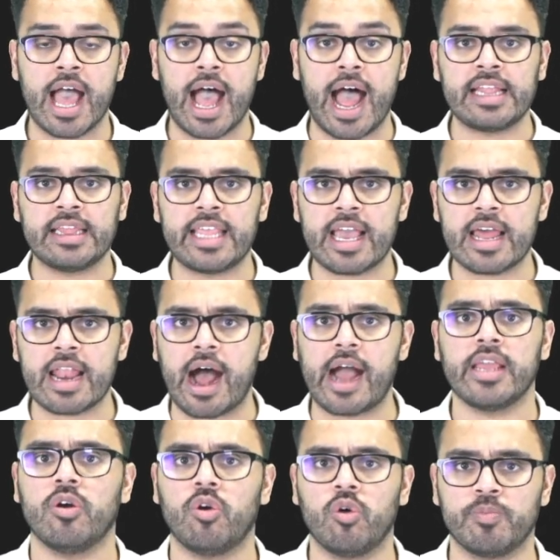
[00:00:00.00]
And they are
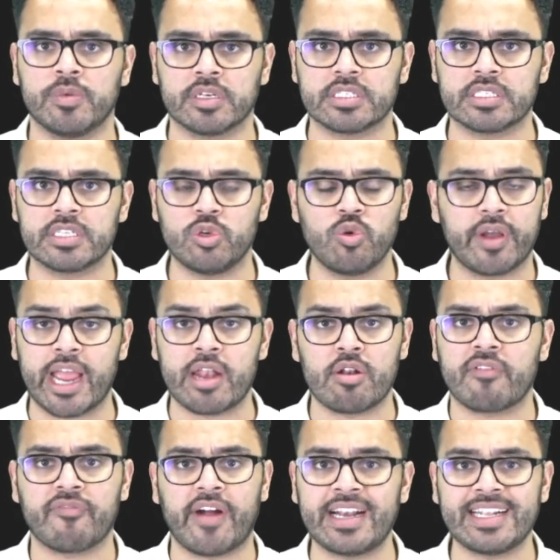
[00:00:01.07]
eye openers. You
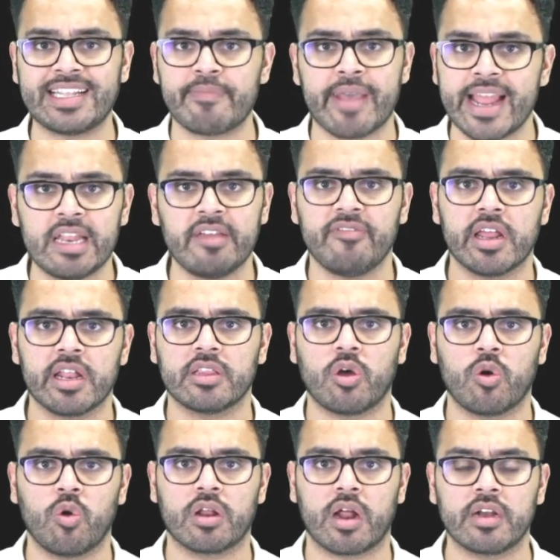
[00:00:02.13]
cannot find them anywhere in the
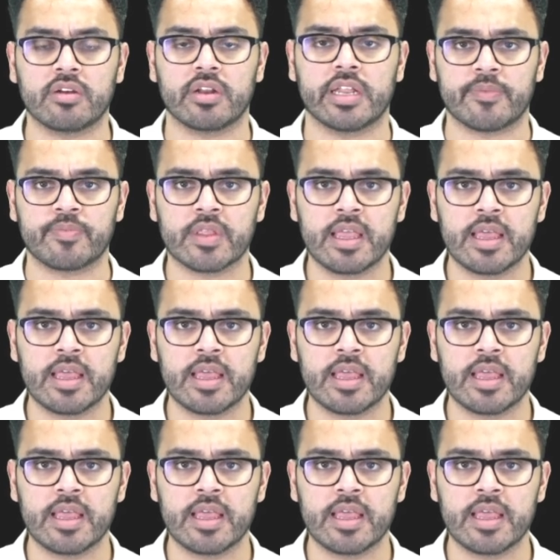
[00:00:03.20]
whole country.